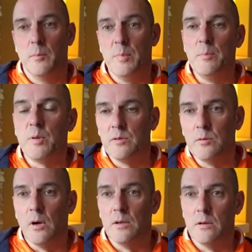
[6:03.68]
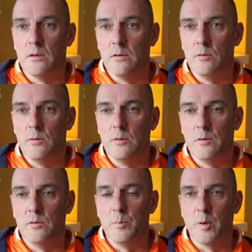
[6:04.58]
people
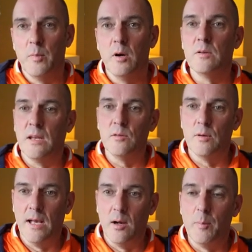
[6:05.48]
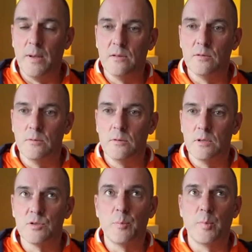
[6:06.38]
to promote and to help and to
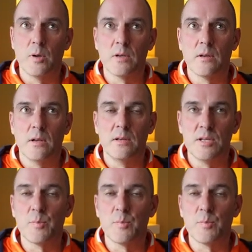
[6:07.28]
support this